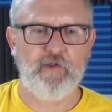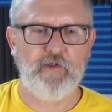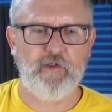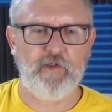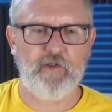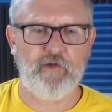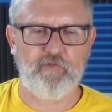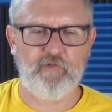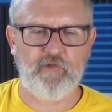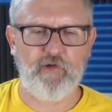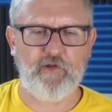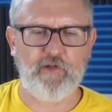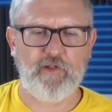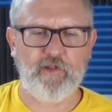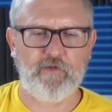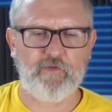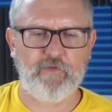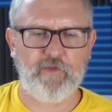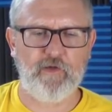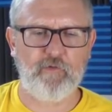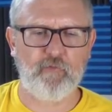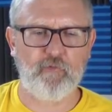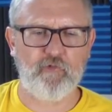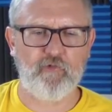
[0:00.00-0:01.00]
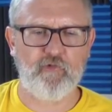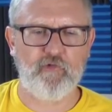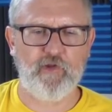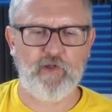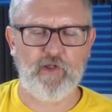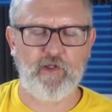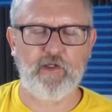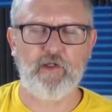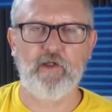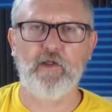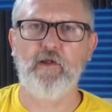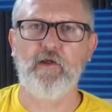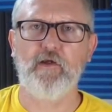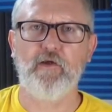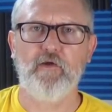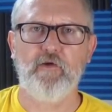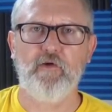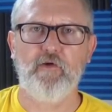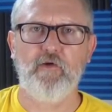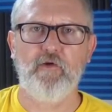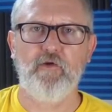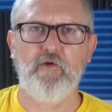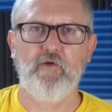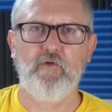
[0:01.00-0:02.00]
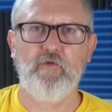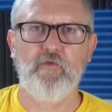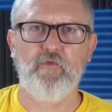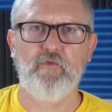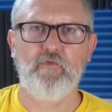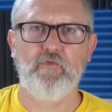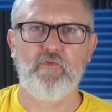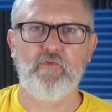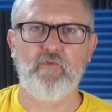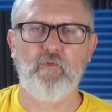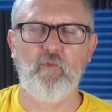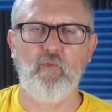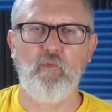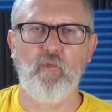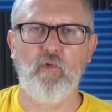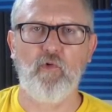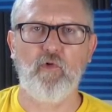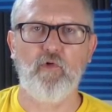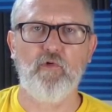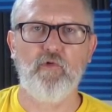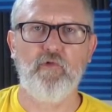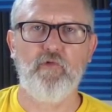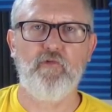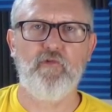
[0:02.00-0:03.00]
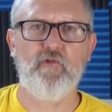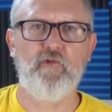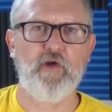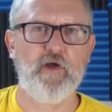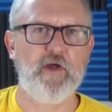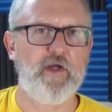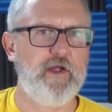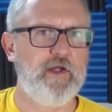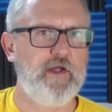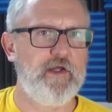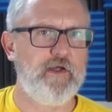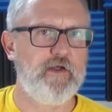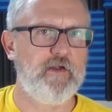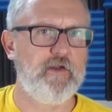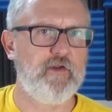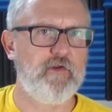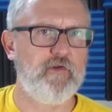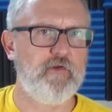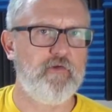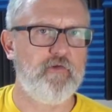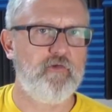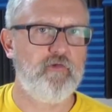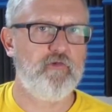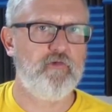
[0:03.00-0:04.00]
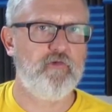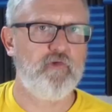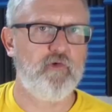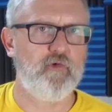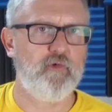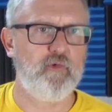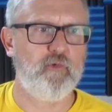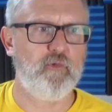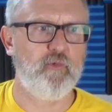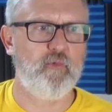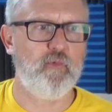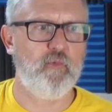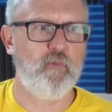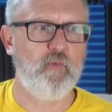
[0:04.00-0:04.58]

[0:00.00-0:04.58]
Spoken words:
And it sounded like they were saying, the world's a hell, so